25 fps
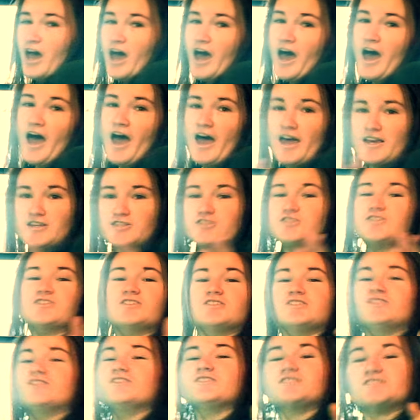I
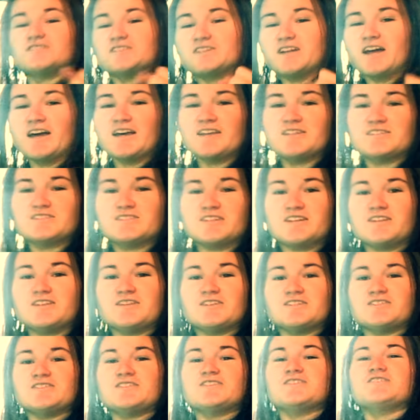seen this and I said
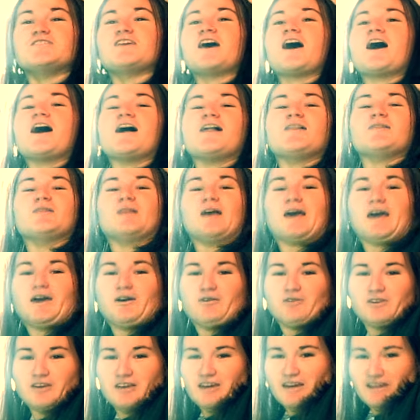this
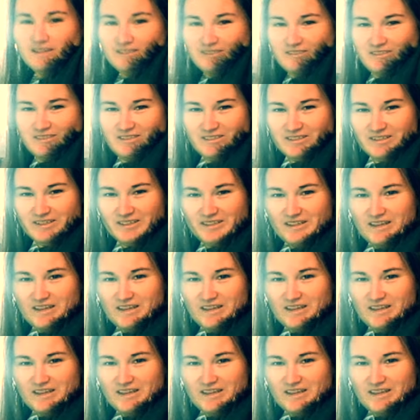is hilarious.